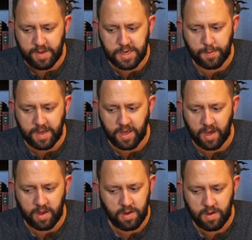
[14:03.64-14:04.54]
of this
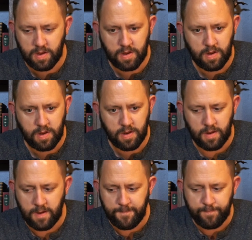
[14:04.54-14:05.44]
speaker.
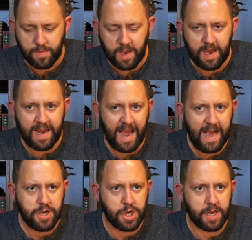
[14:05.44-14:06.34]
And
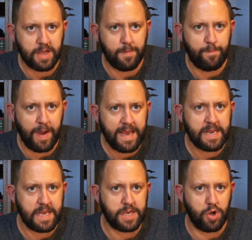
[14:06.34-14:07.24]
actually, the
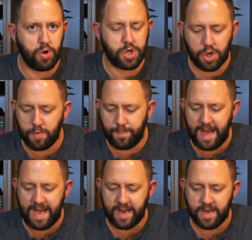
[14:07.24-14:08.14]
bass is not too
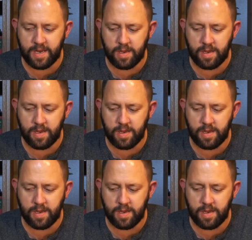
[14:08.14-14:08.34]
bad.